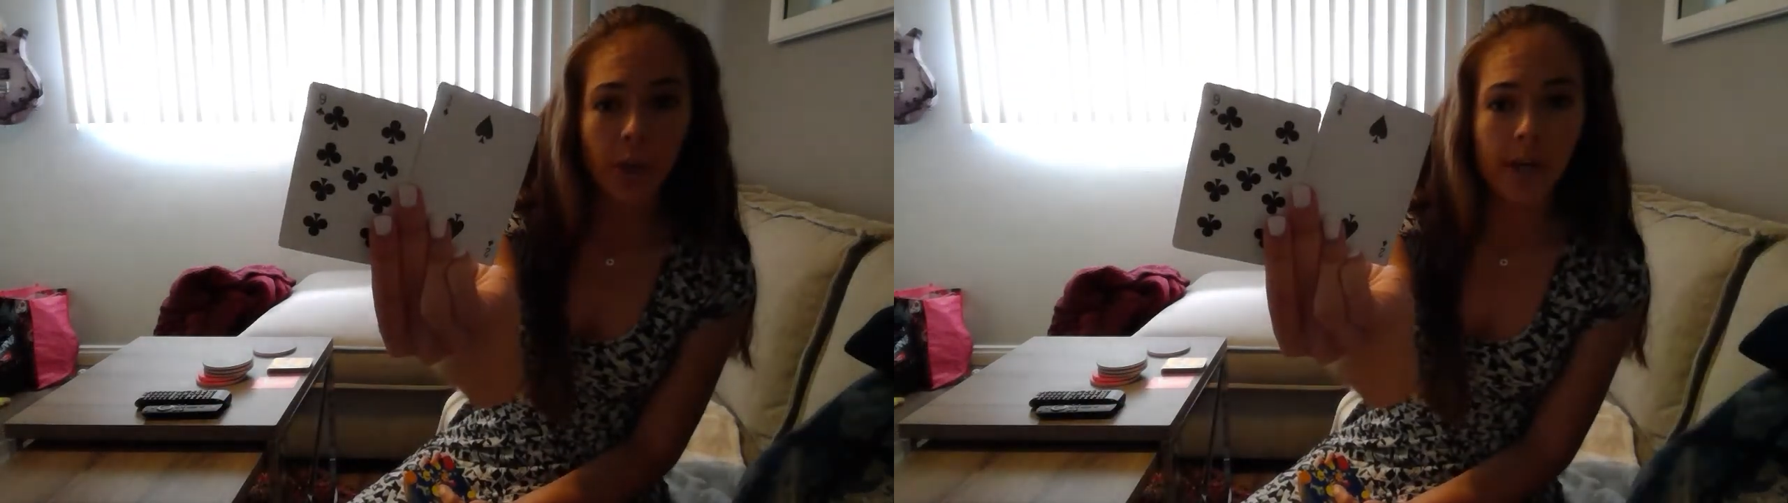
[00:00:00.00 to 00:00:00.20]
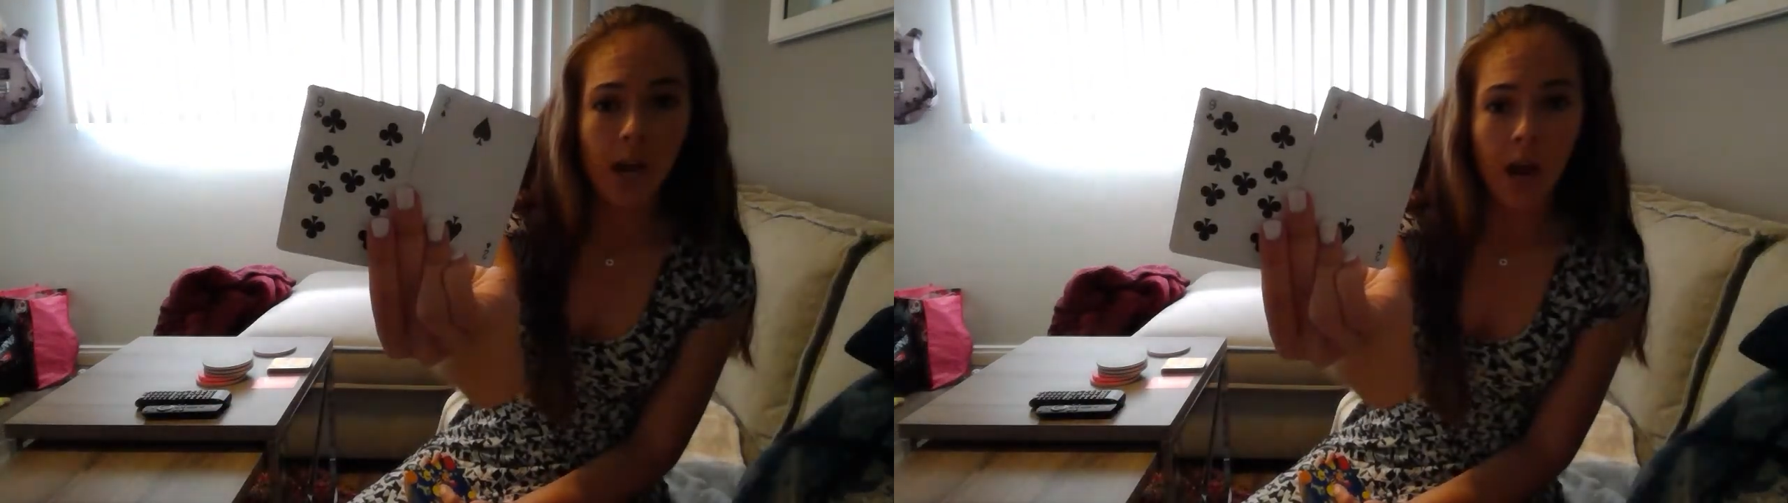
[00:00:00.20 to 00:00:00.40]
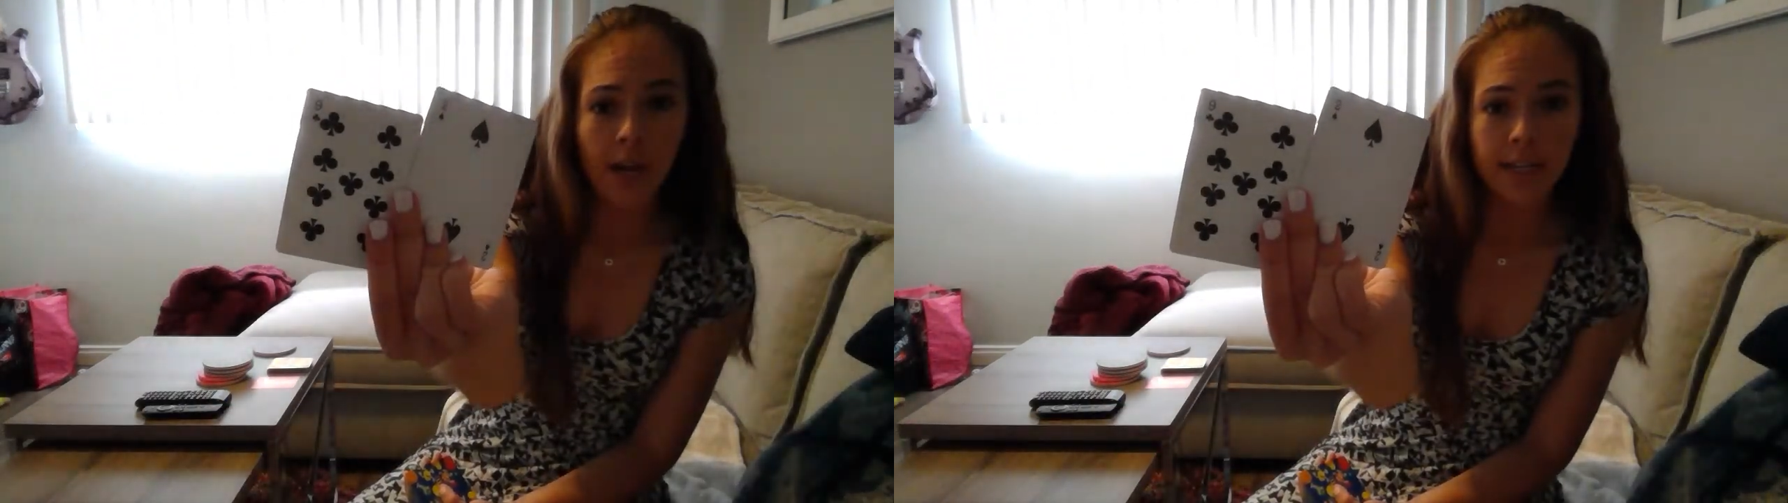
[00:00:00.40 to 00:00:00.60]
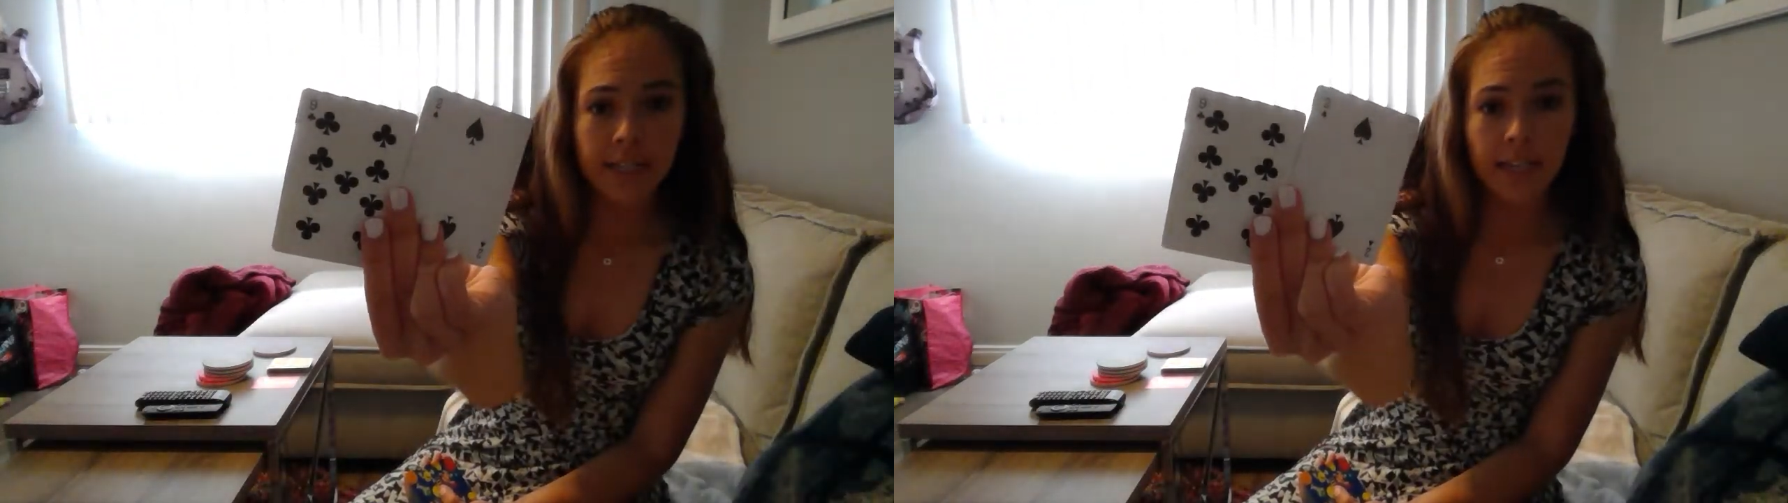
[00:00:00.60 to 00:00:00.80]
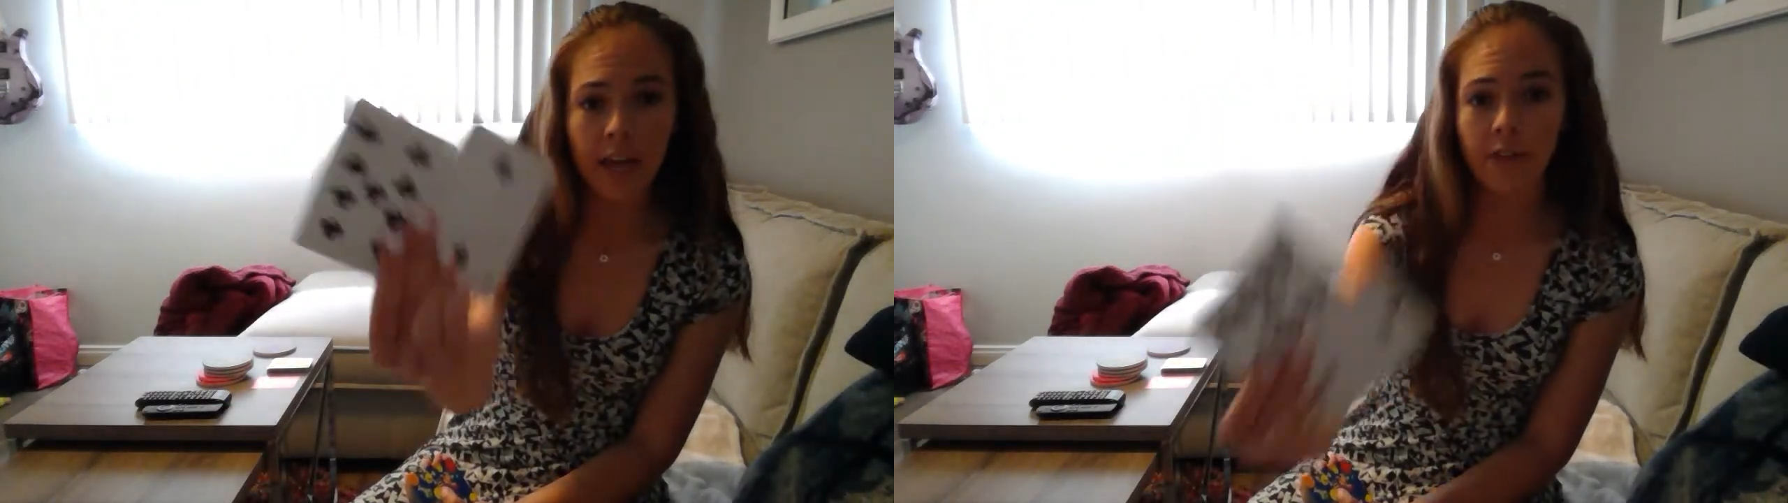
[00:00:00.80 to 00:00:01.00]
and 9
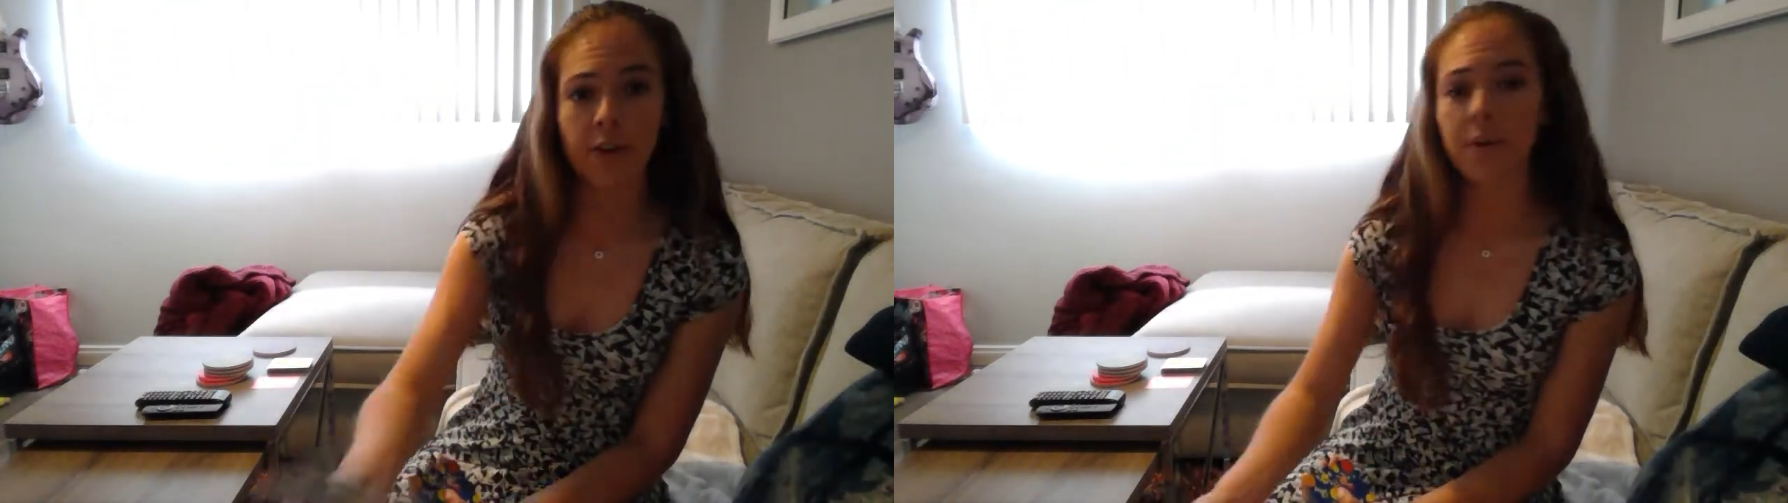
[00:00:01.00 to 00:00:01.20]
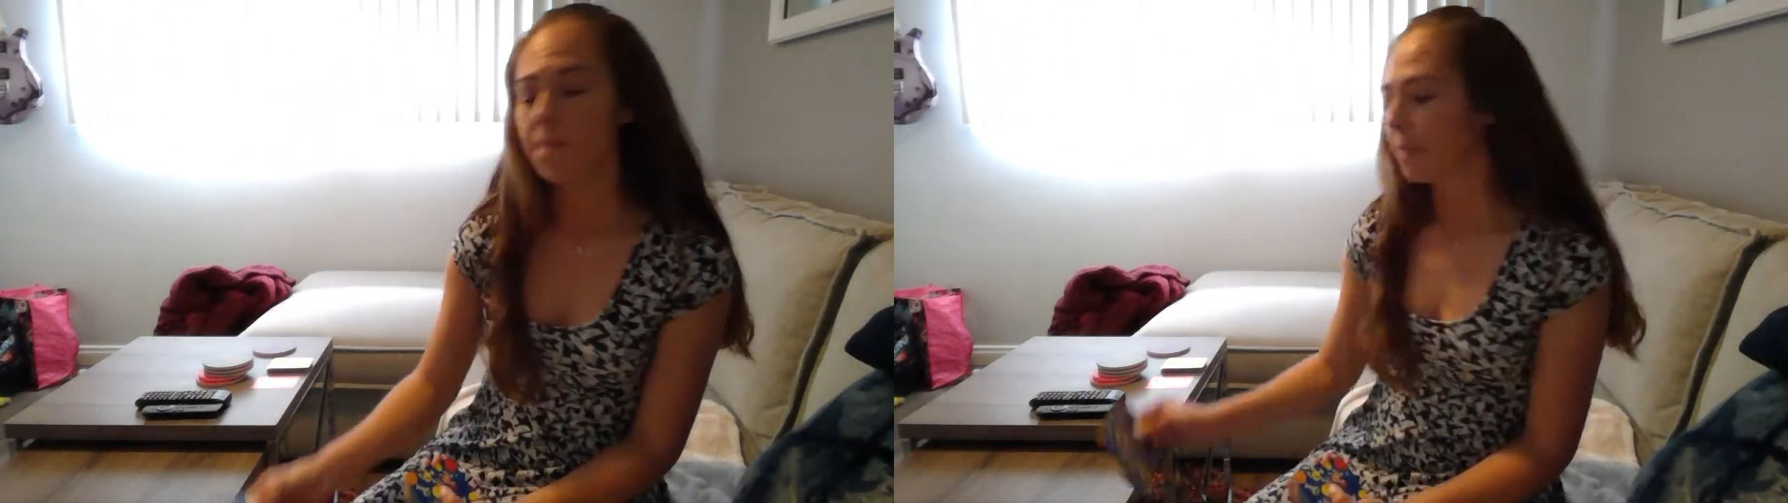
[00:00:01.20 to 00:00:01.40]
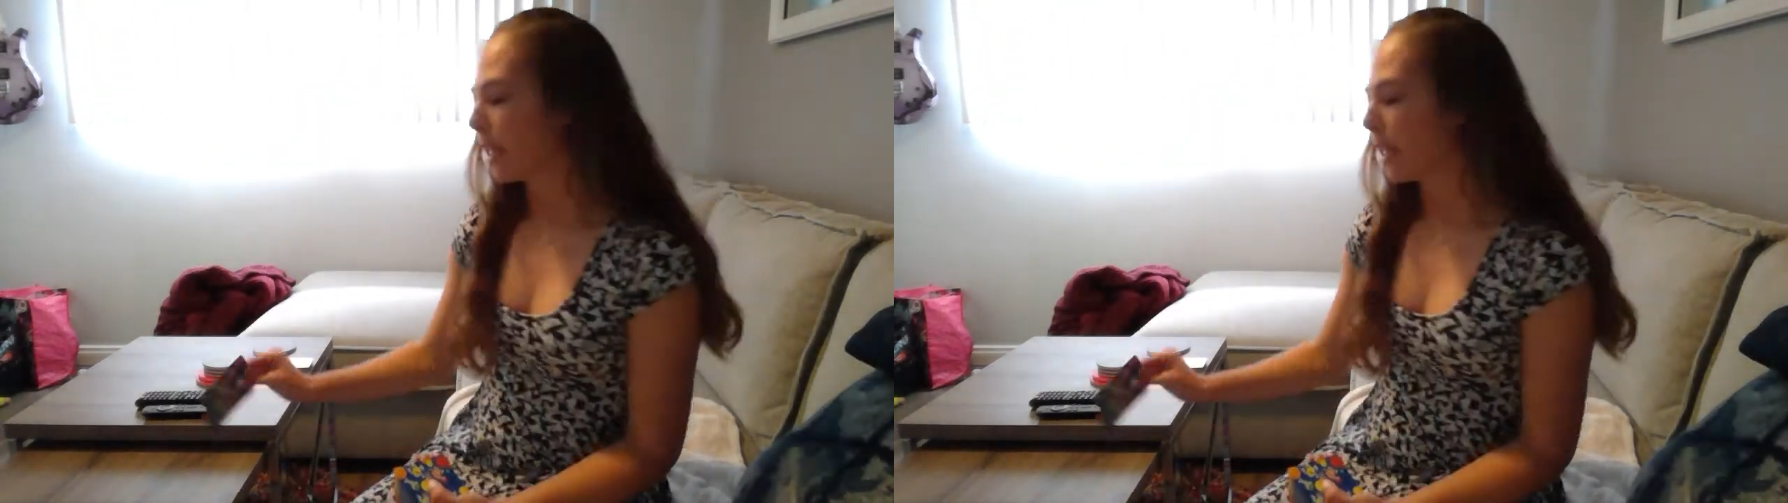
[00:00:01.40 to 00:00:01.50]
together,